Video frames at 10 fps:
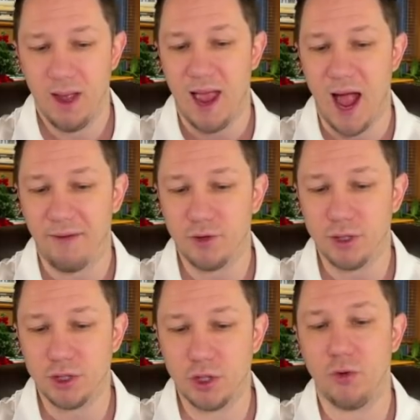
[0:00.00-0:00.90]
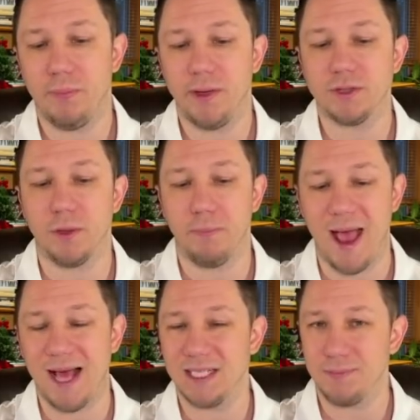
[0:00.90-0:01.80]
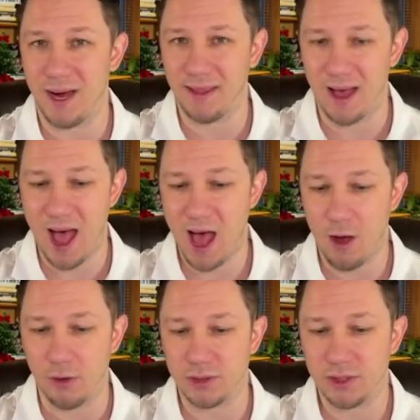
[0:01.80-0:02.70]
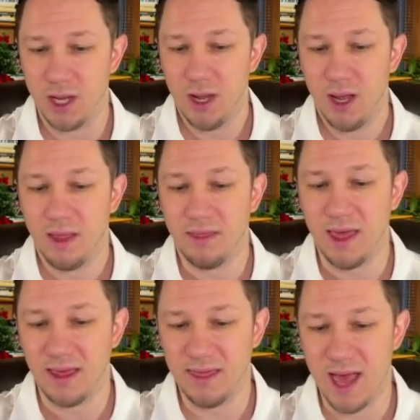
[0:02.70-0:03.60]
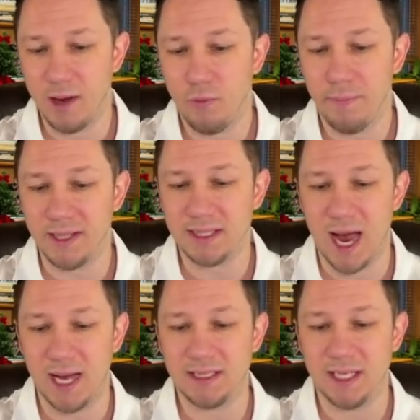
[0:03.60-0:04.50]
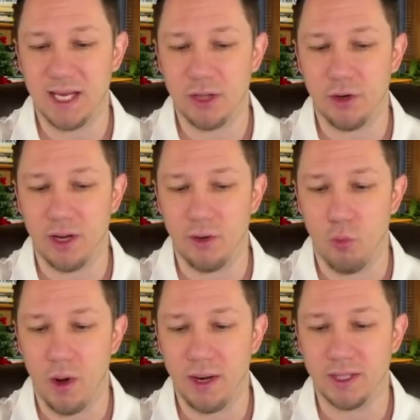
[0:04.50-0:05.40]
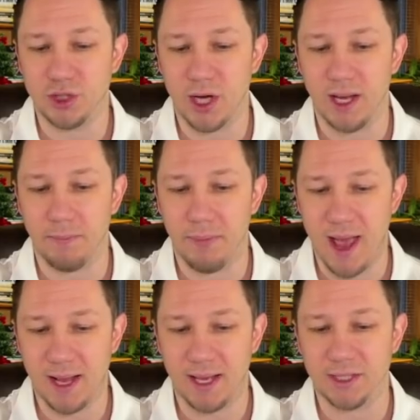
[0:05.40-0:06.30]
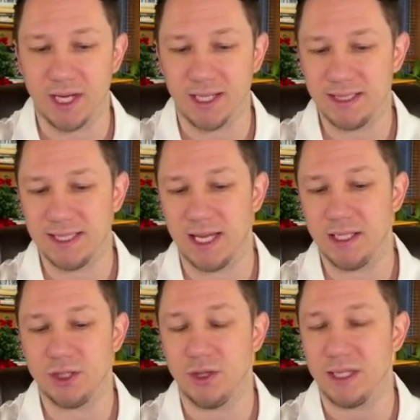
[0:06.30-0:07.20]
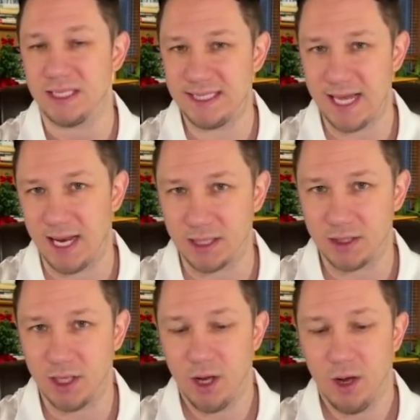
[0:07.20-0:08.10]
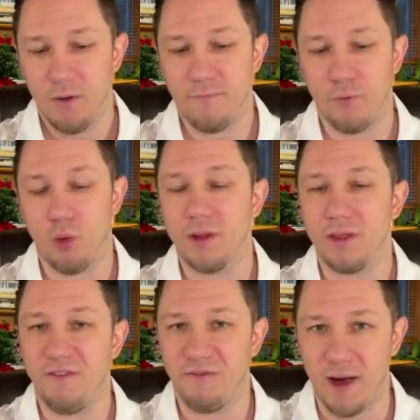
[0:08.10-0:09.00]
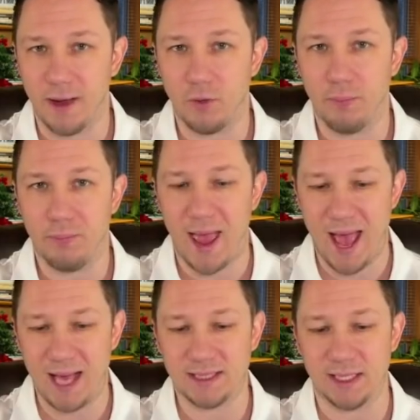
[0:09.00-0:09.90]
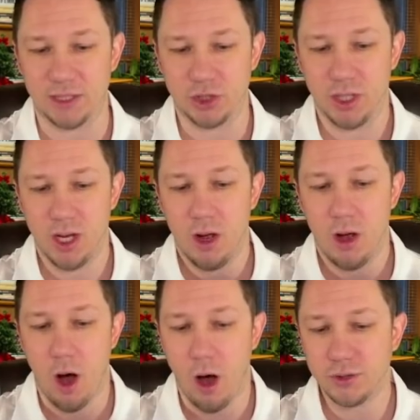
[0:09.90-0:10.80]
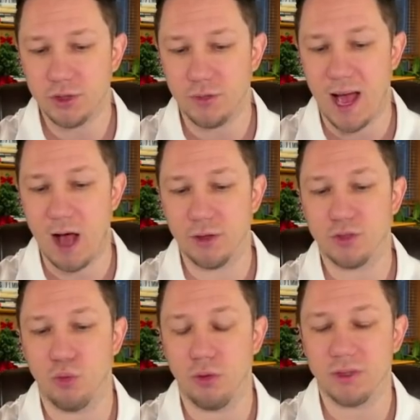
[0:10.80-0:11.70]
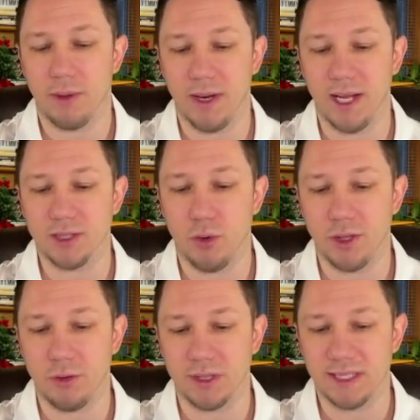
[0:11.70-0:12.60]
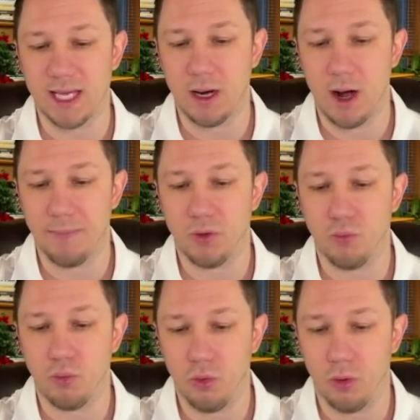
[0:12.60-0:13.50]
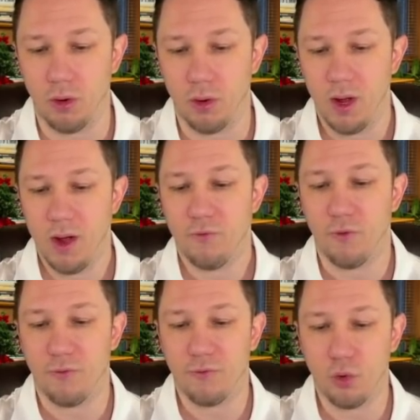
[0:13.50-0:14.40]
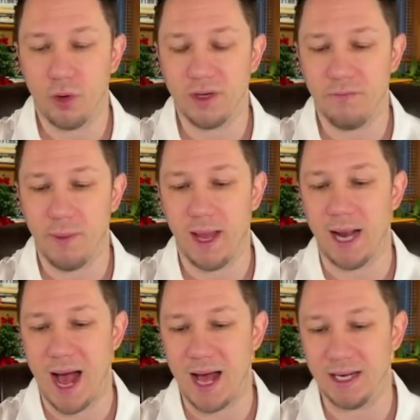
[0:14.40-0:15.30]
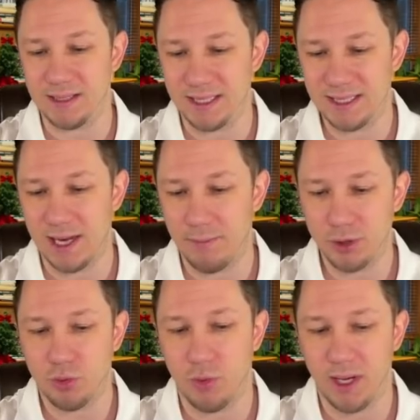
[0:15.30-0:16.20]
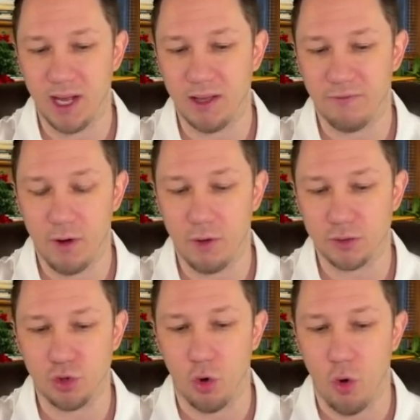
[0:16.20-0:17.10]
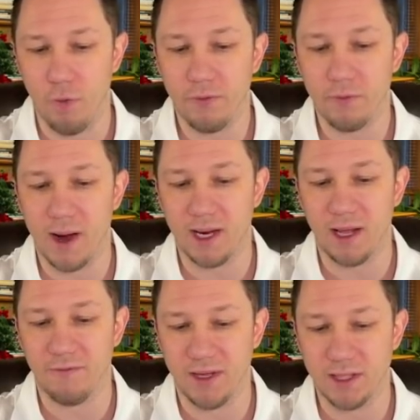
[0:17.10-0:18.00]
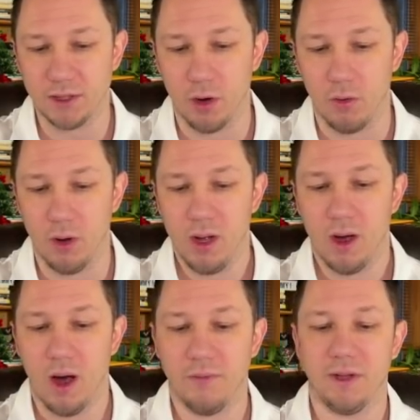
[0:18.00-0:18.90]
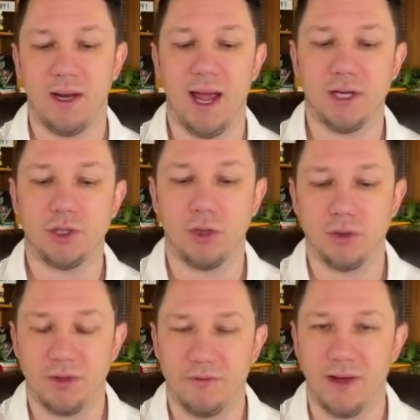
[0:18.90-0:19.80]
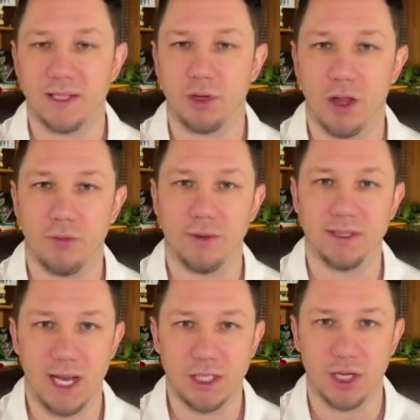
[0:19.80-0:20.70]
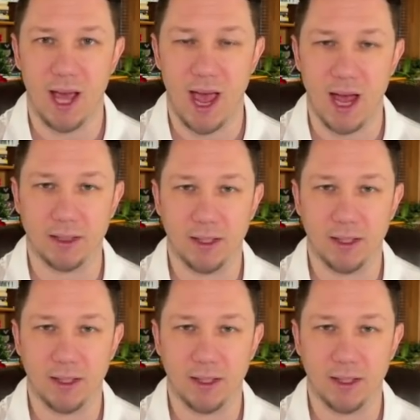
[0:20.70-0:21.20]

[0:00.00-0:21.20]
After the two bills are passed by the House, they then will be tied together in one giant package and sent to the Senate for the final passage. Also, the House Rules Committee is going to set up the rule for floor debate on December 28th vote to override a veto of the National Defense Authorization Act.